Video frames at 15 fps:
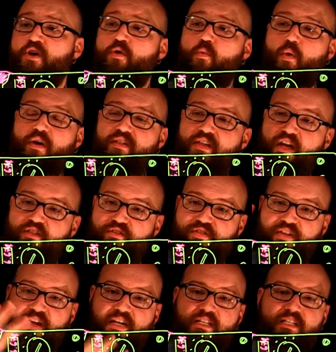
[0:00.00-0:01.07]
One of the other
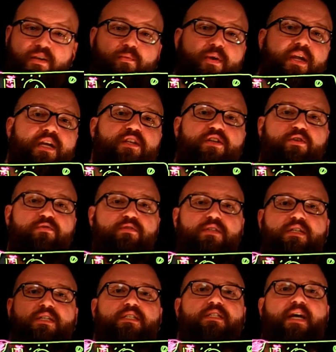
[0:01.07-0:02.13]
things that we can use
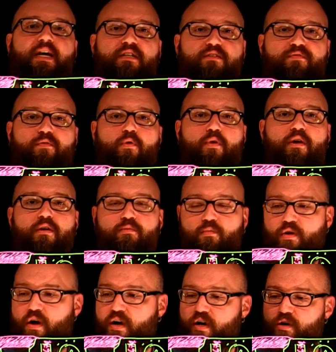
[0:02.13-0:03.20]
this test for, we're
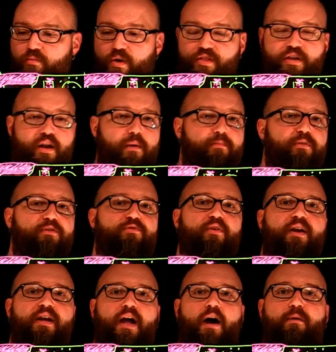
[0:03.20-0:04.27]
not gonna run the numbers
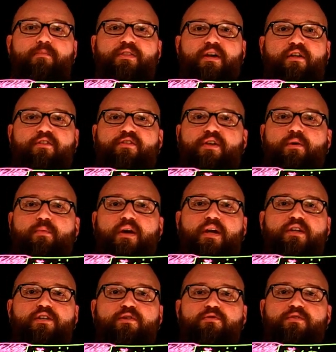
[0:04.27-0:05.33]
right now, but the other thing we
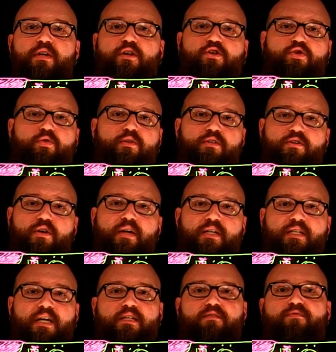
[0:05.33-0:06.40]
can use a short circuit
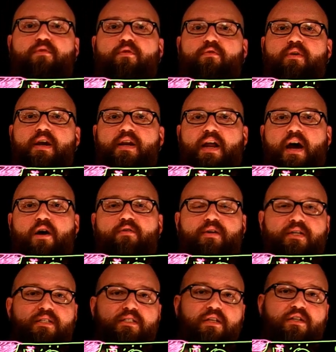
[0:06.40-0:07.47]
test for right now
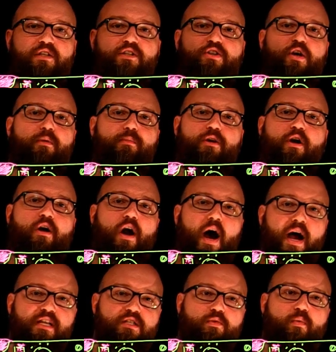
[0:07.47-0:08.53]
is to determine our
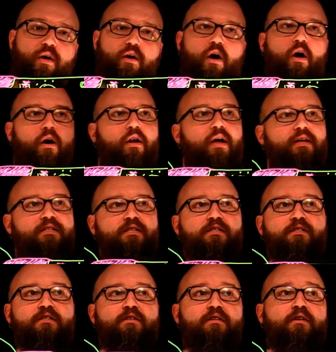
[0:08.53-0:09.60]
I squared R
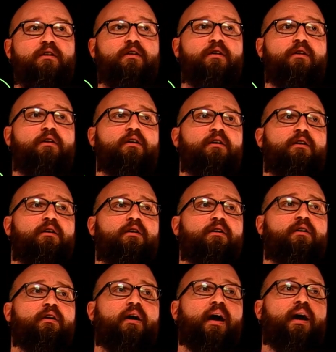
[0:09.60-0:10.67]
losses,
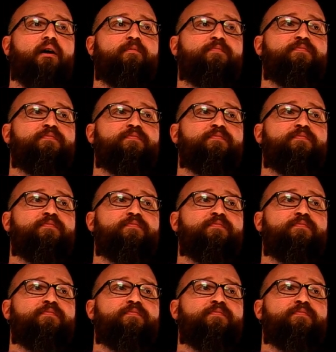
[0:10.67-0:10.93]
okay?